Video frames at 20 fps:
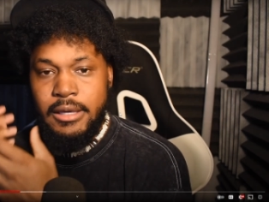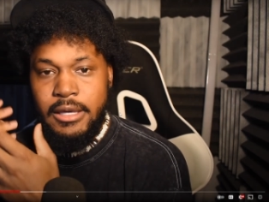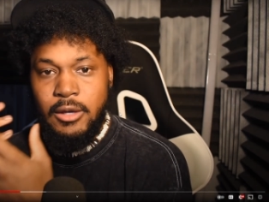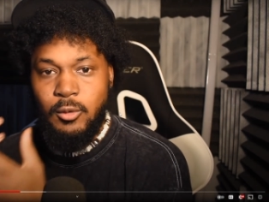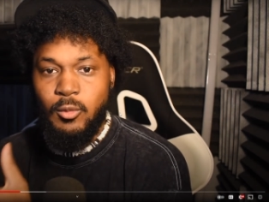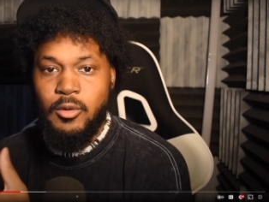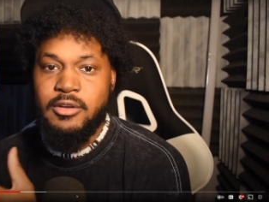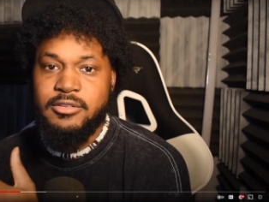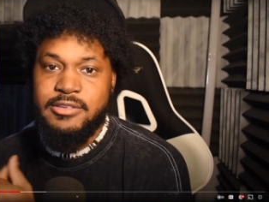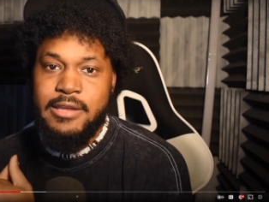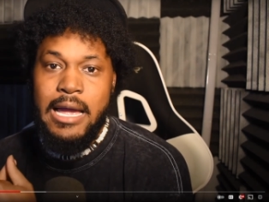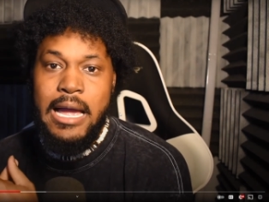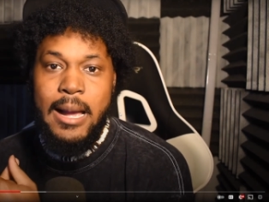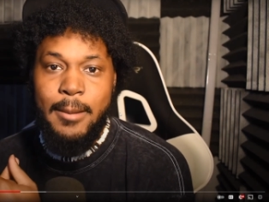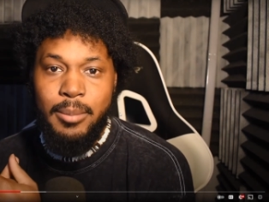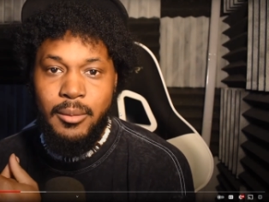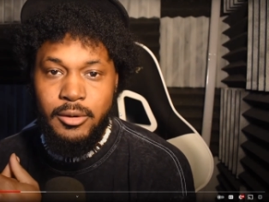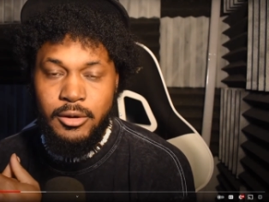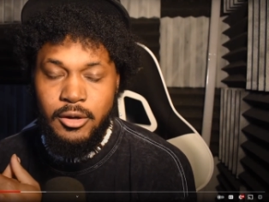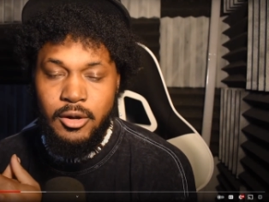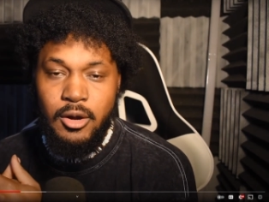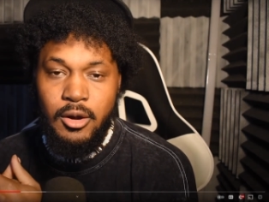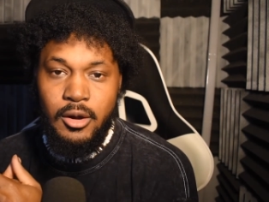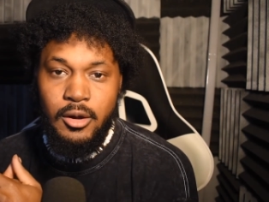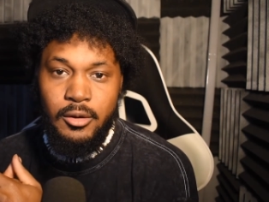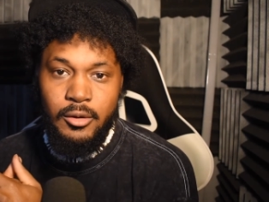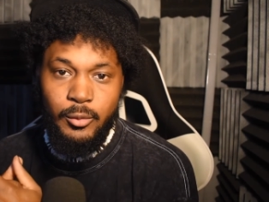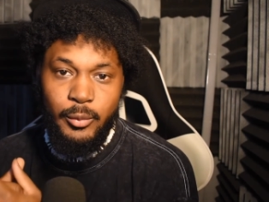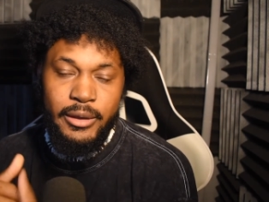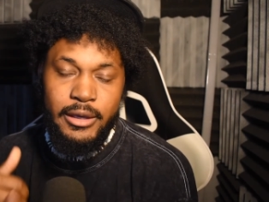He wants to hop on a
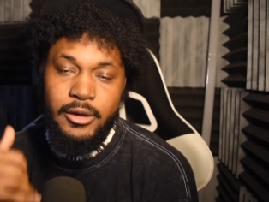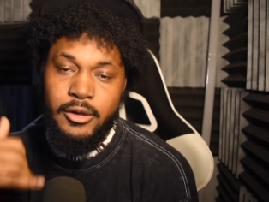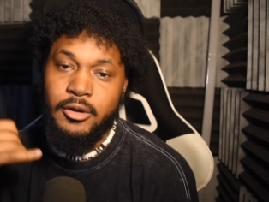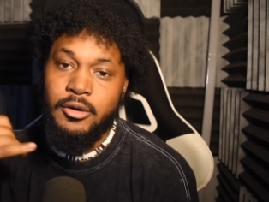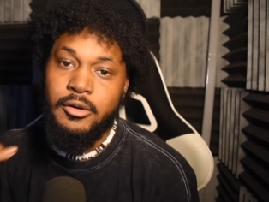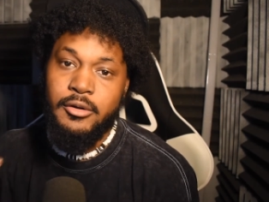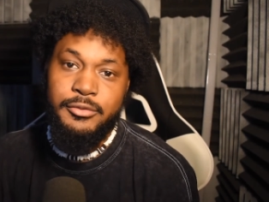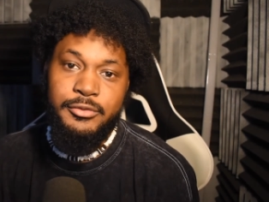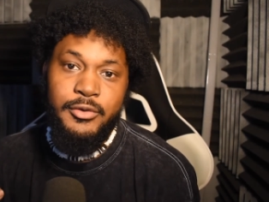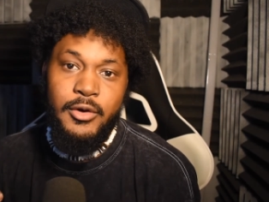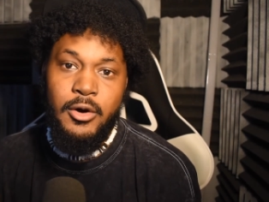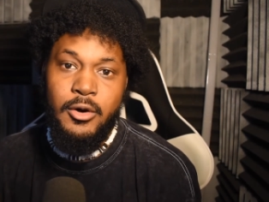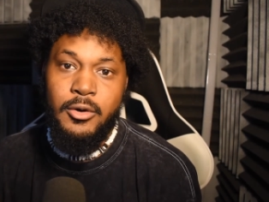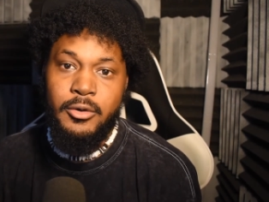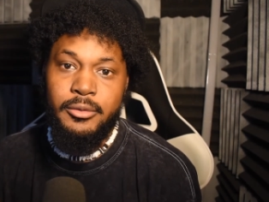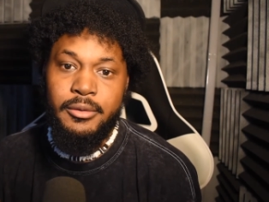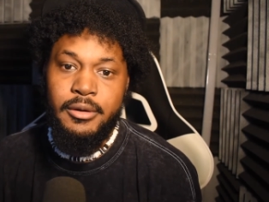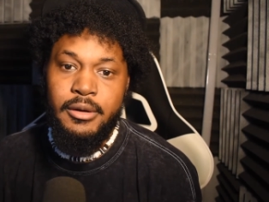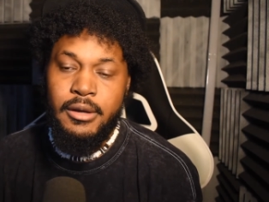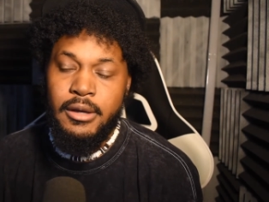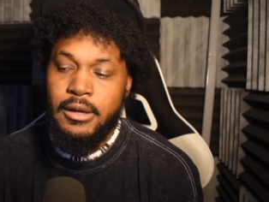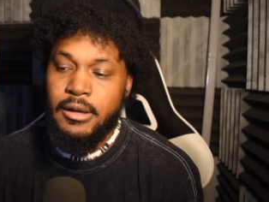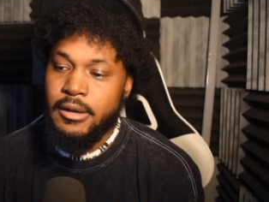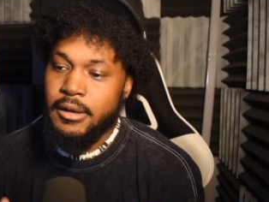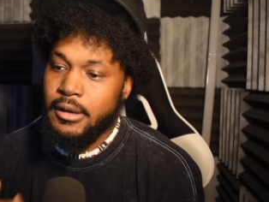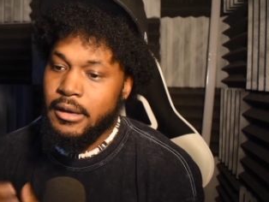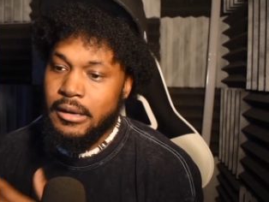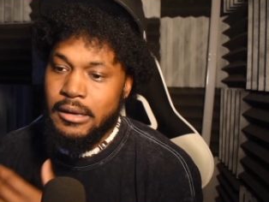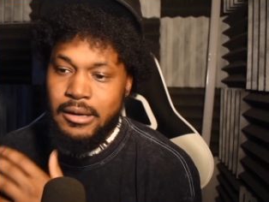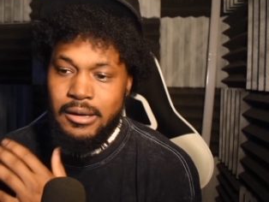call. We get on the phone
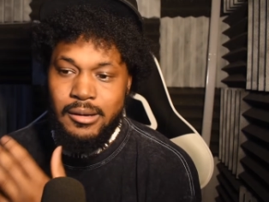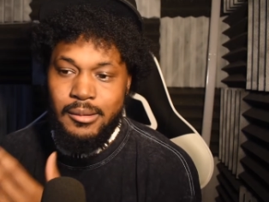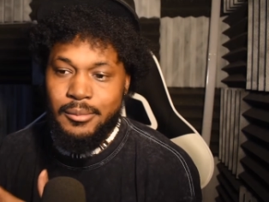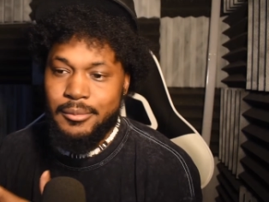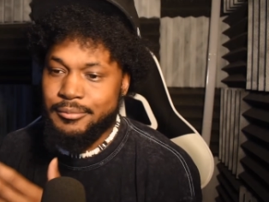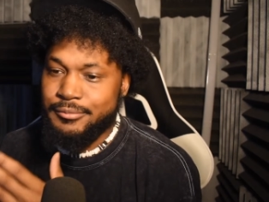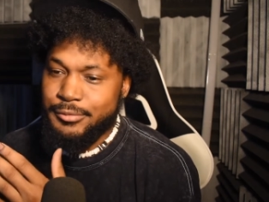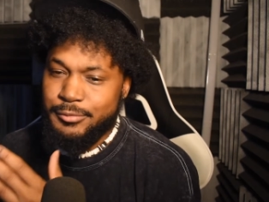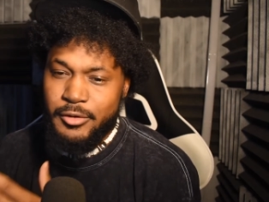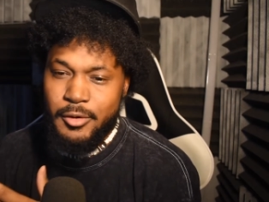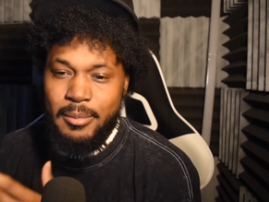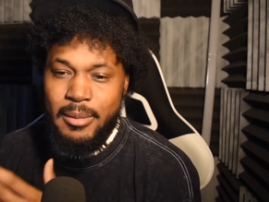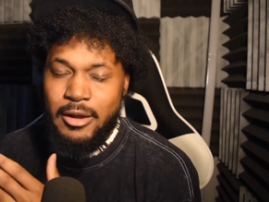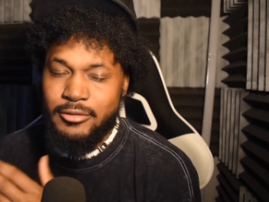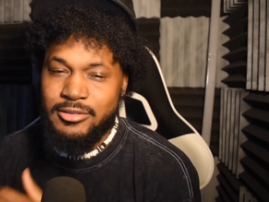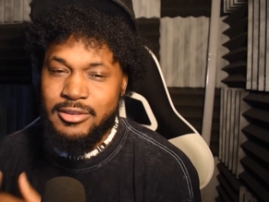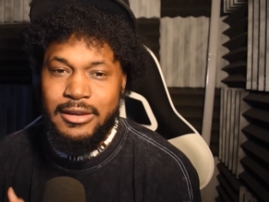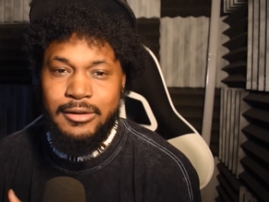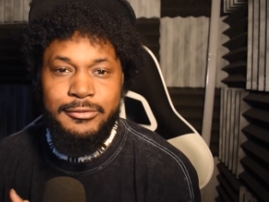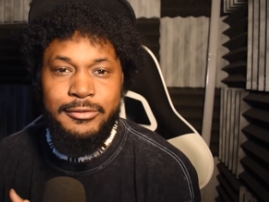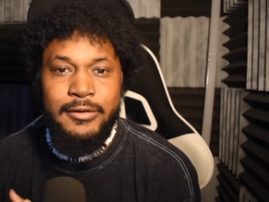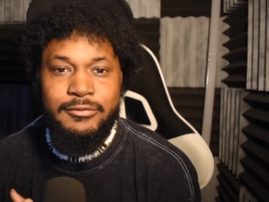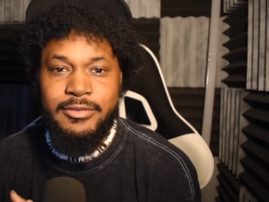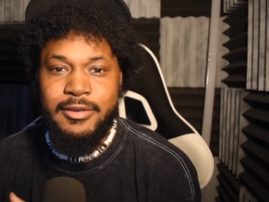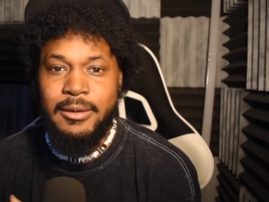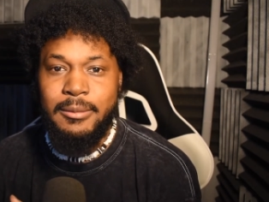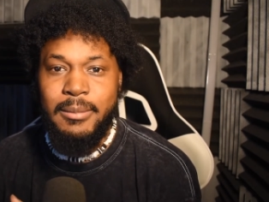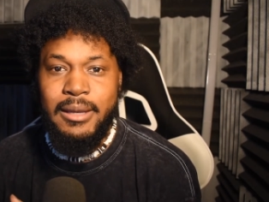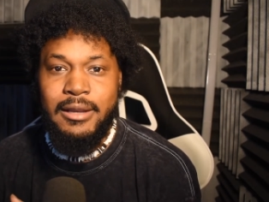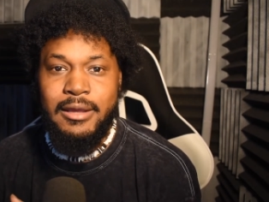for about 10,
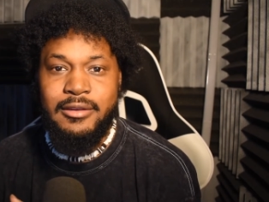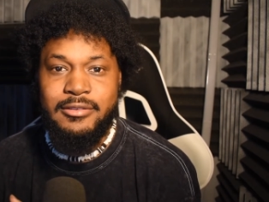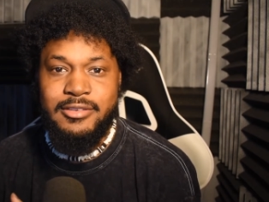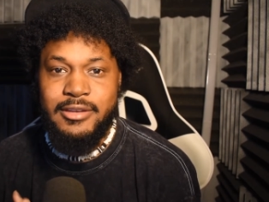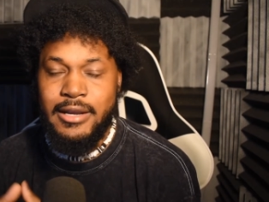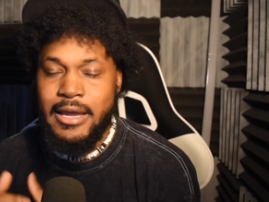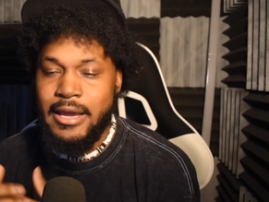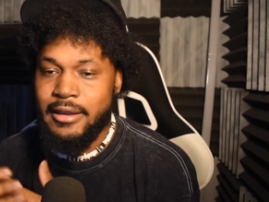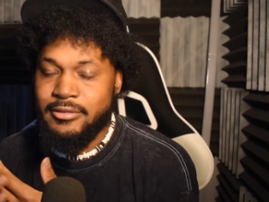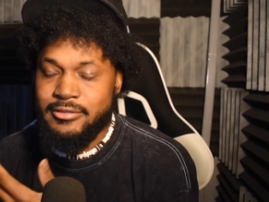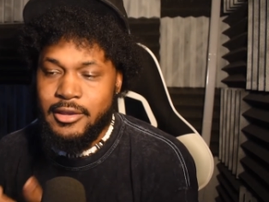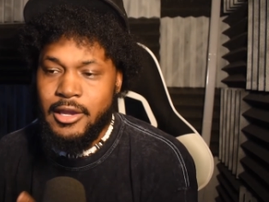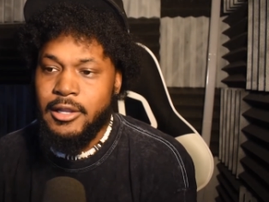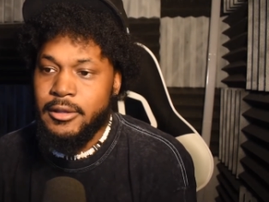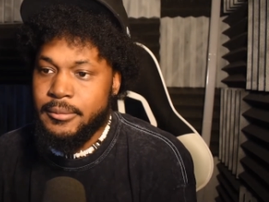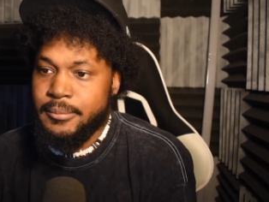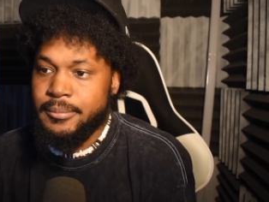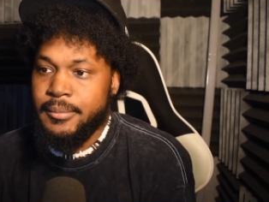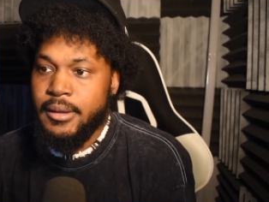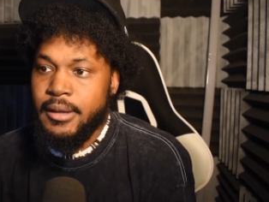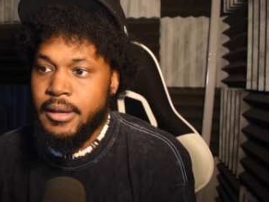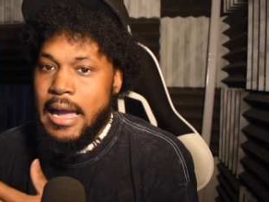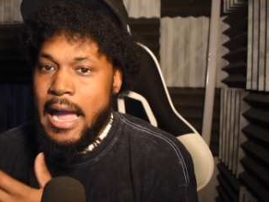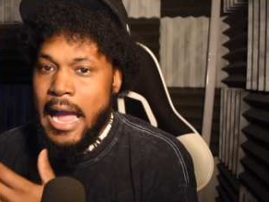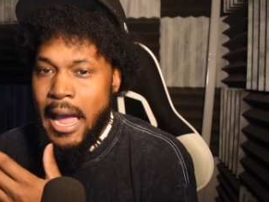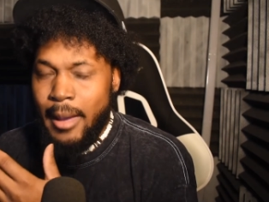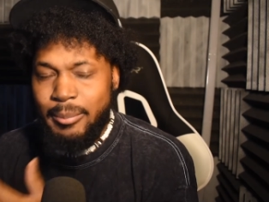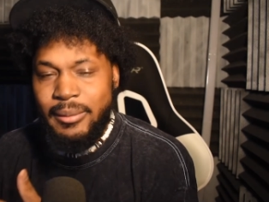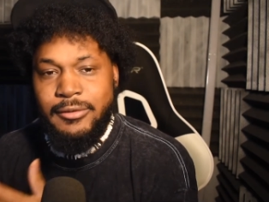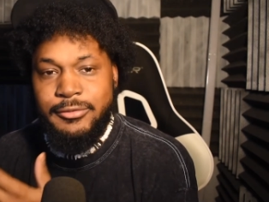15 minutes and I tell him,
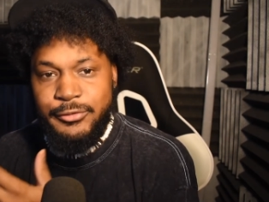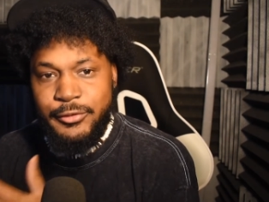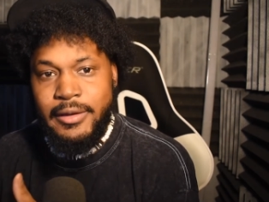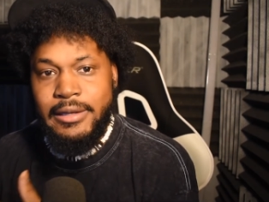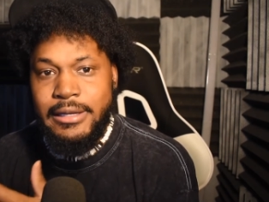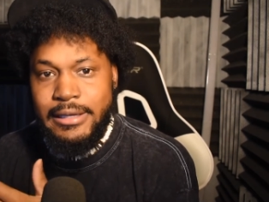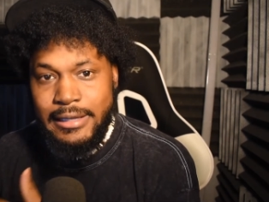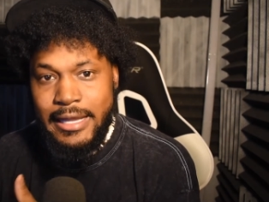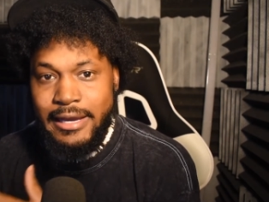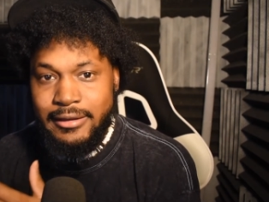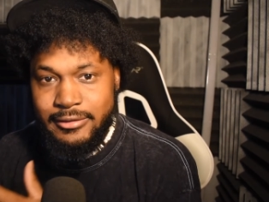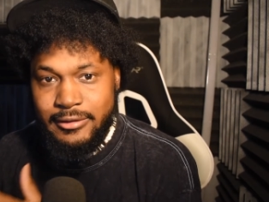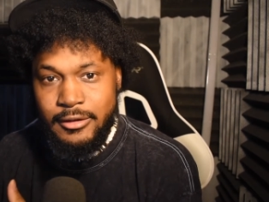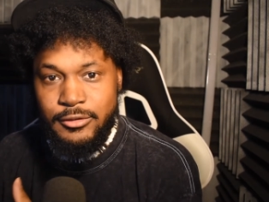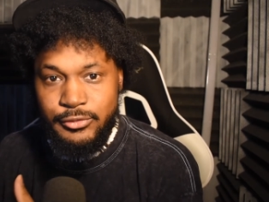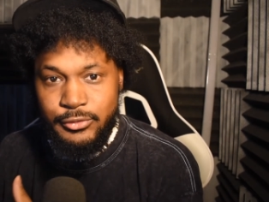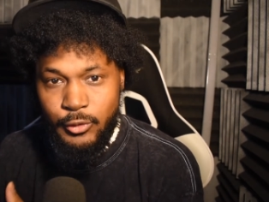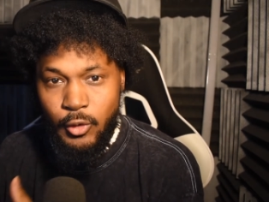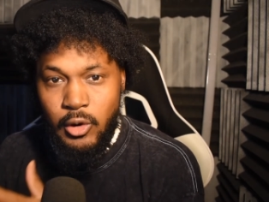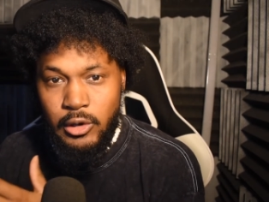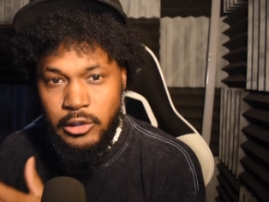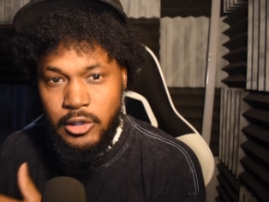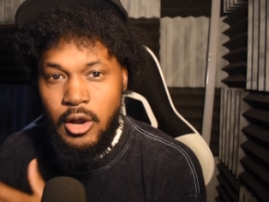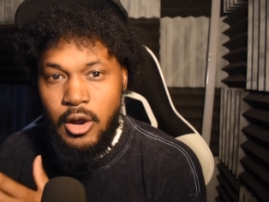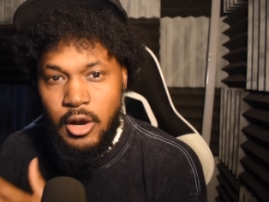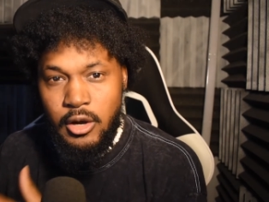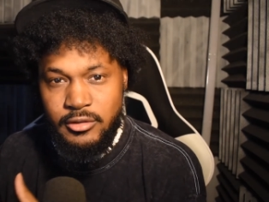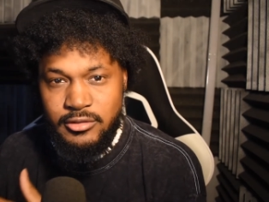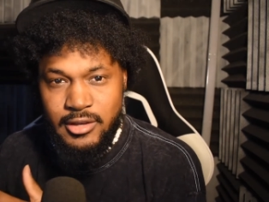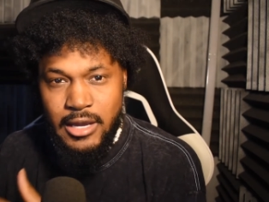I've been feeling like this for a
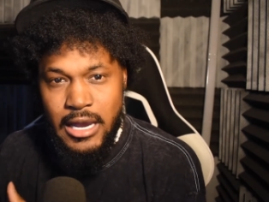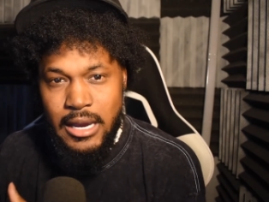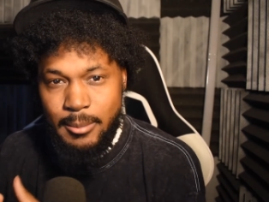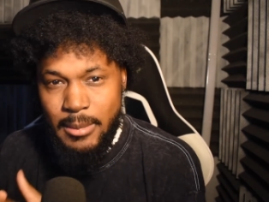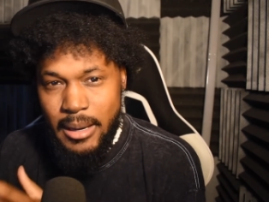long time.